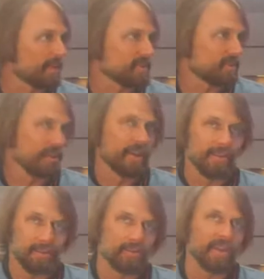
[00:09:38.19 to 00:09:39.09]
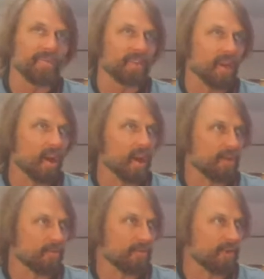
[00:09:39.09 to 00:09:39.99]
As you believe in
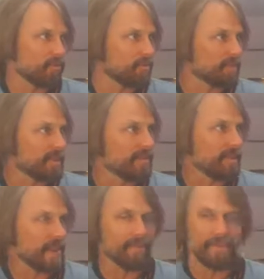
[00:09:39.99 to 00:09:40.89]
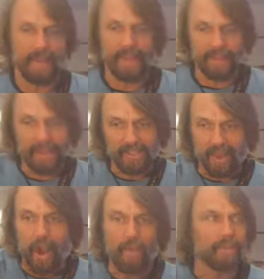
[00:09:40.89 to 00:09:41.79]
God or whatever you believe in, everything that
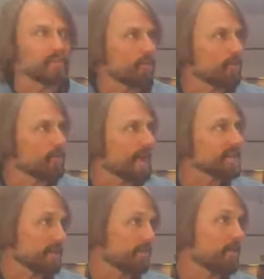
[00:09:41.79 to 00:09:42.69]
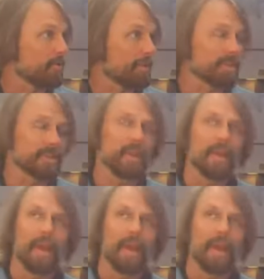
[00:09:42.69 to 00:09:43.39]
is on this earth has a purpose.